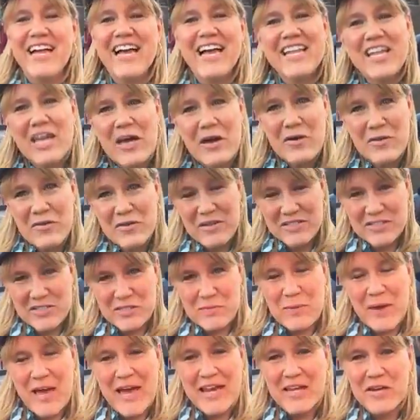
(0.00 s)
Hello, this
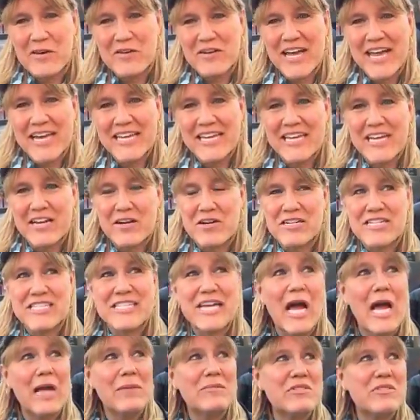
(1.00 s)
is Patti Honacki here in
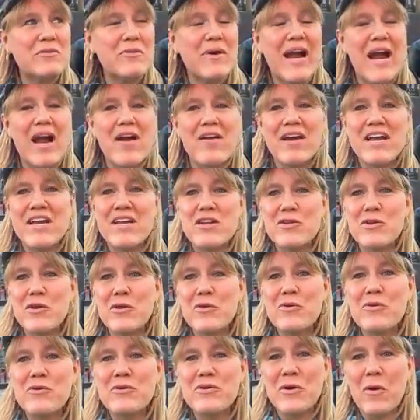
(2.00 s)
Times Square in
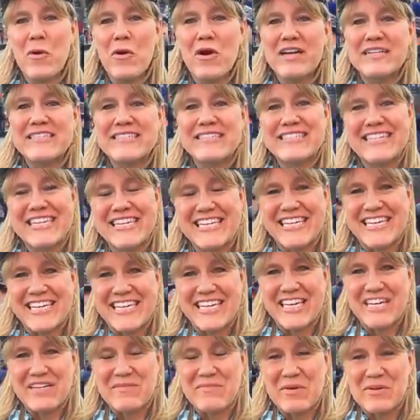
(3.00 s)
New York City,
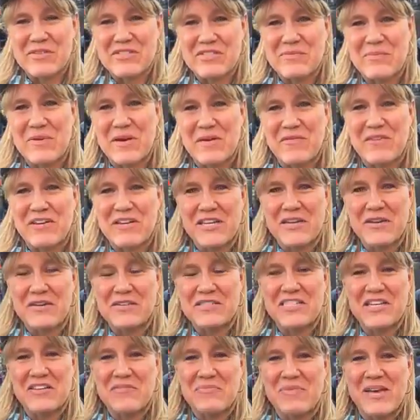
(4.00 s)
and most of my
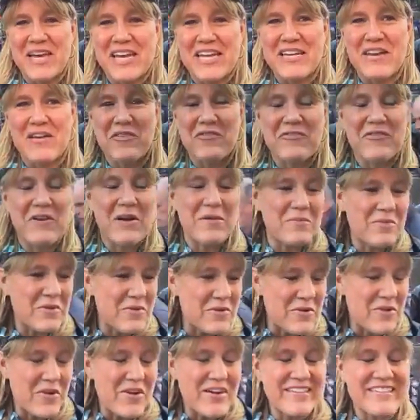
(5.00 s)
videos have been from New
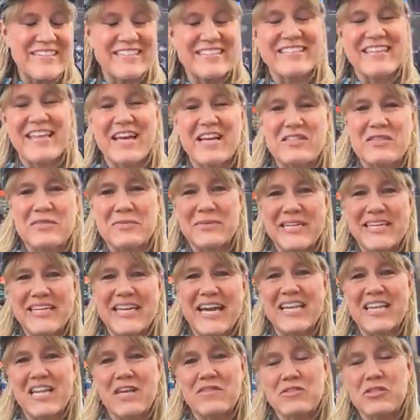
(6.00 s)
York this last week.
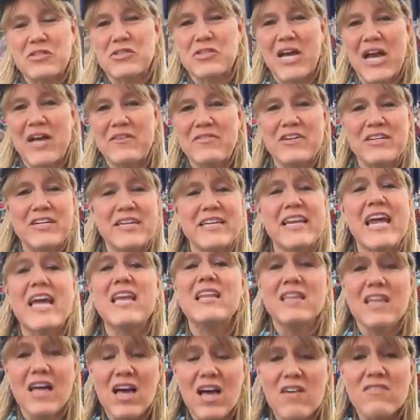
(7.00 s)
I love to travel, and I
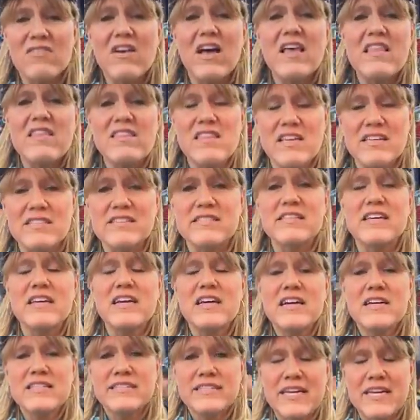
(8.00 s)
love this
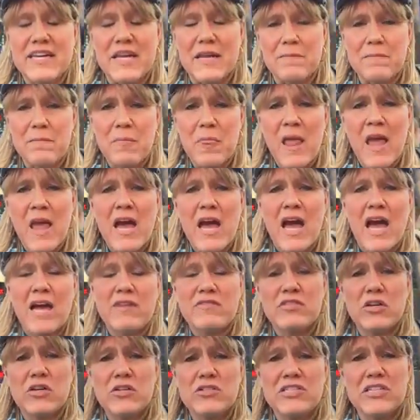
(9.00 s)
city.
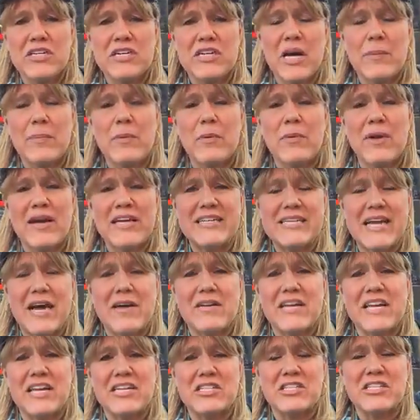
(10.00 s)
I've told you a couple ways
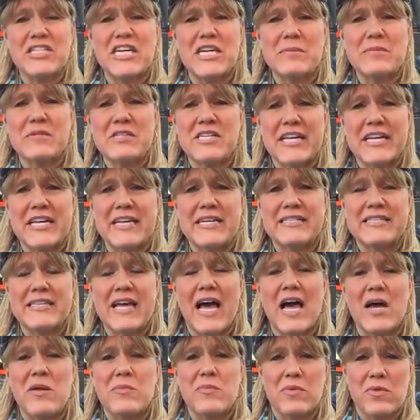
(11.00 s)
how to get cheap tickets
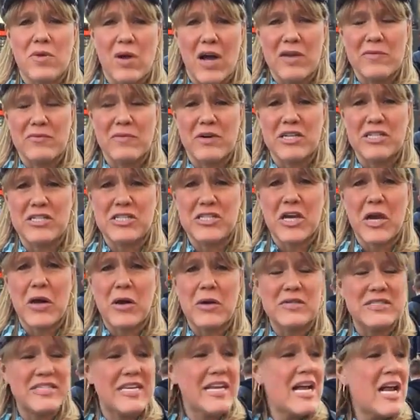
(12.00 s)
on Broadway
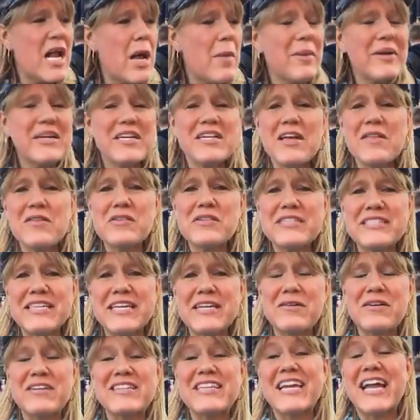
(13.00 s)
shows, but another
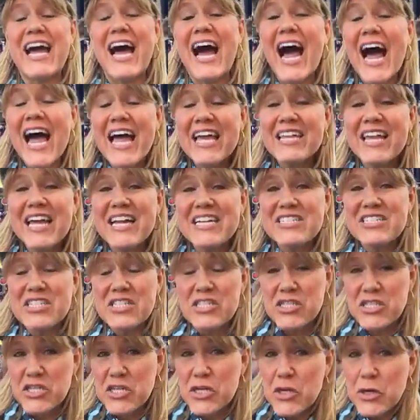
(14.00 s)
secret that I like
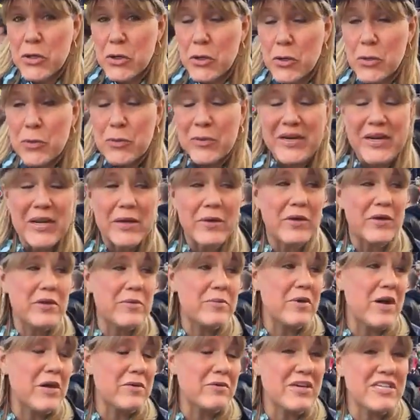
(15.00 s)
to do when I go
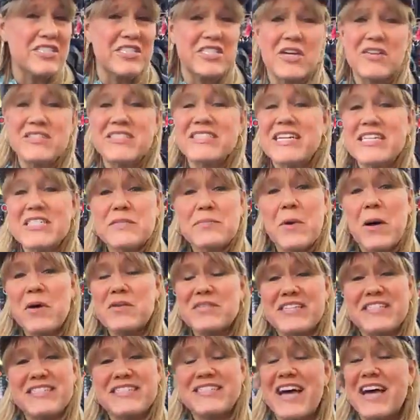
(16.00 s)
to Broadway shows, and I
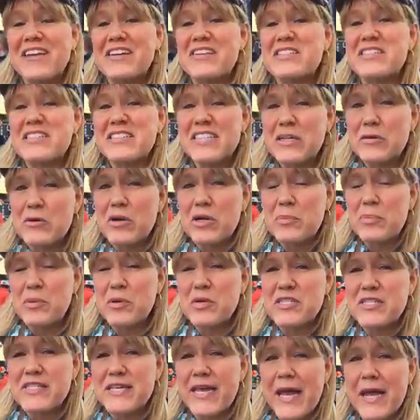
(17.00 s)
suppose it's not a secret
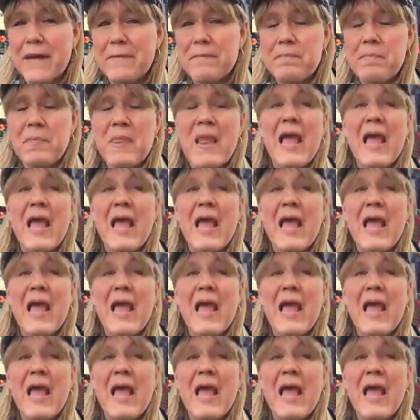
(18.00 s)
per se,